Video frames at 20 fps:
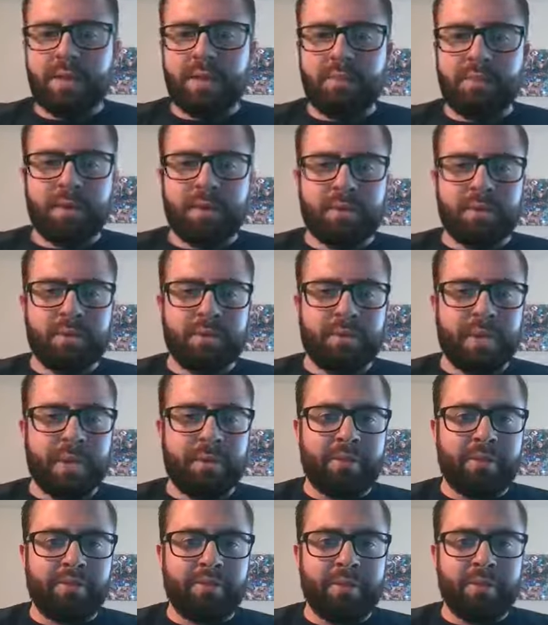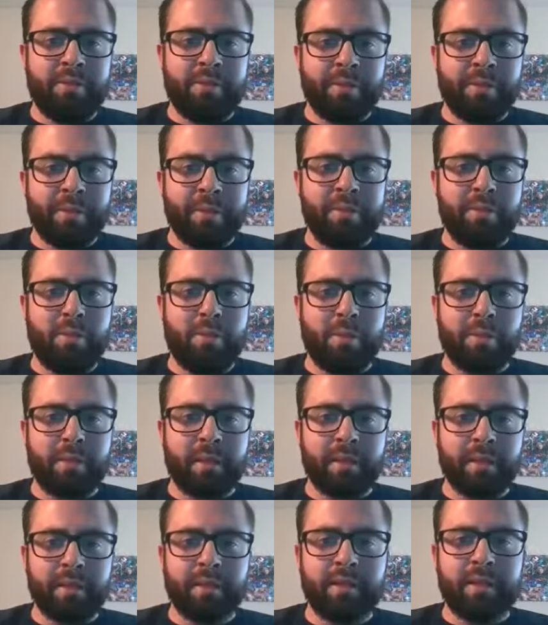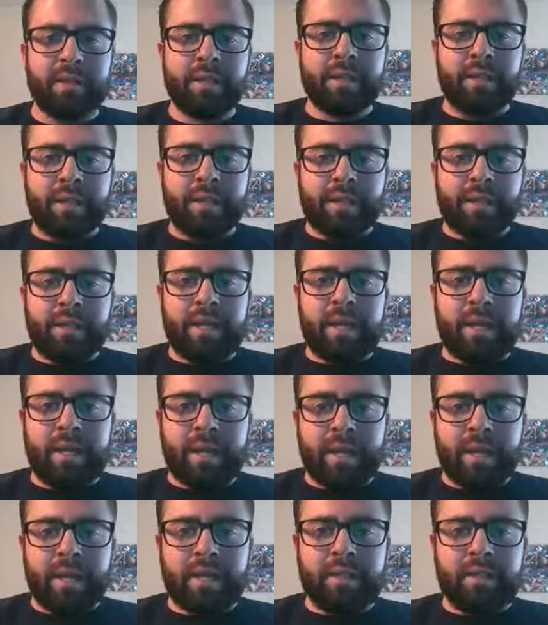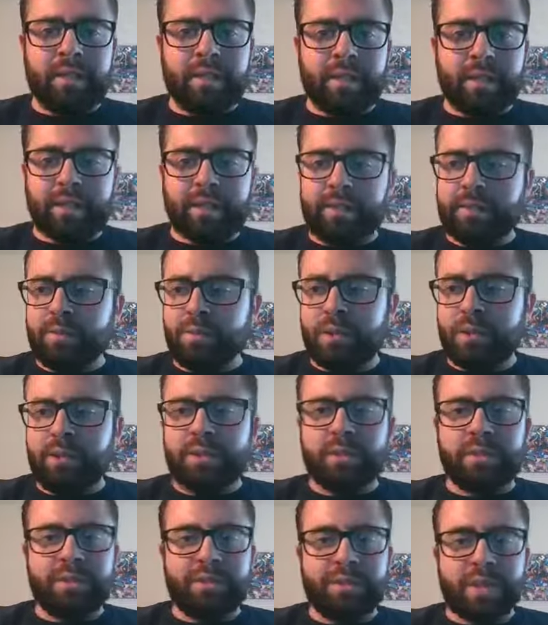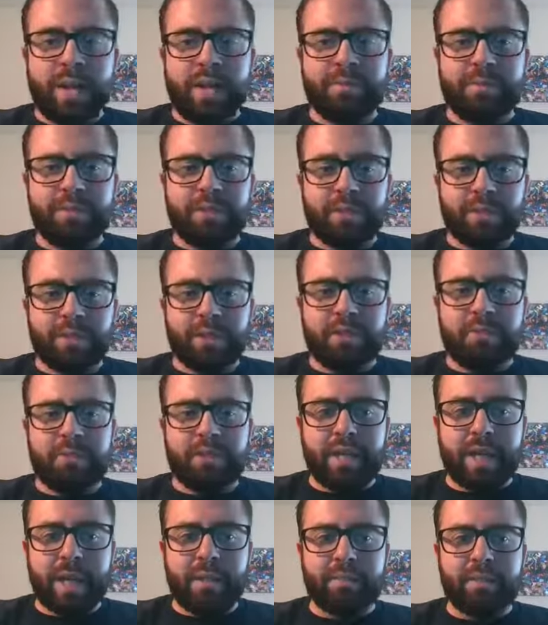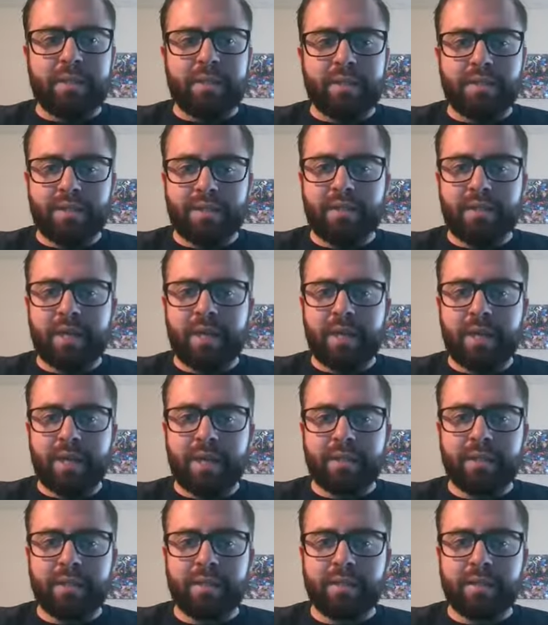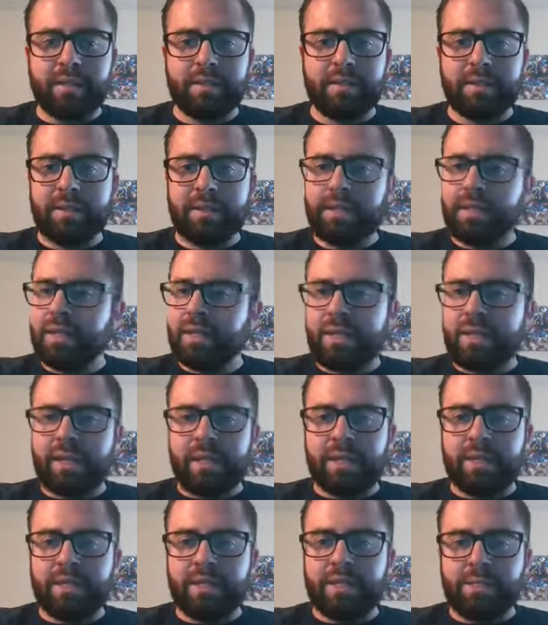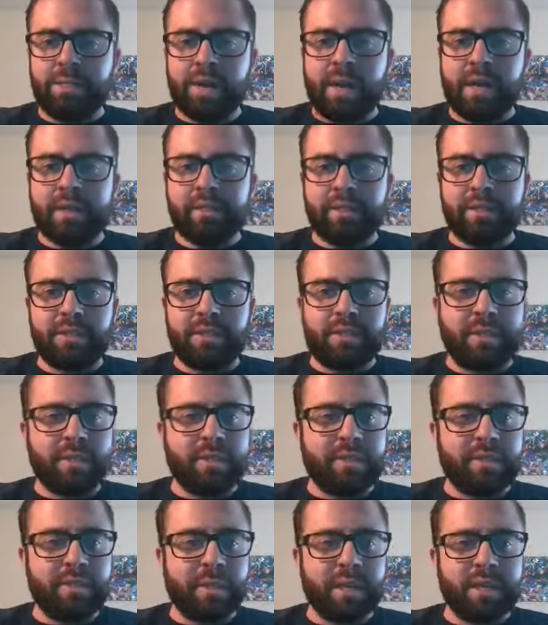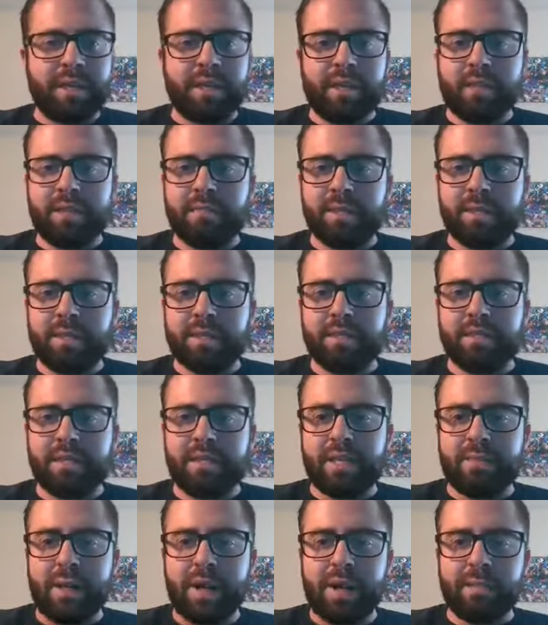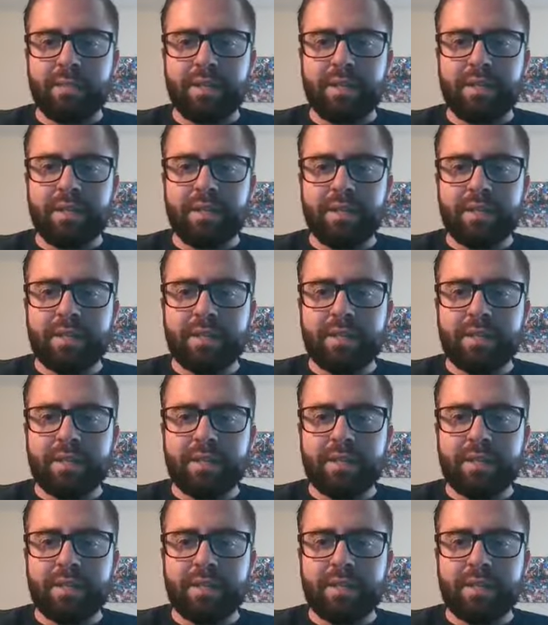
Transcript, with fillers: and it went till about 3:30 in the morning, and uh, we couldn't stop until he was happy. And it's surprisingly hard to make him and his team happy.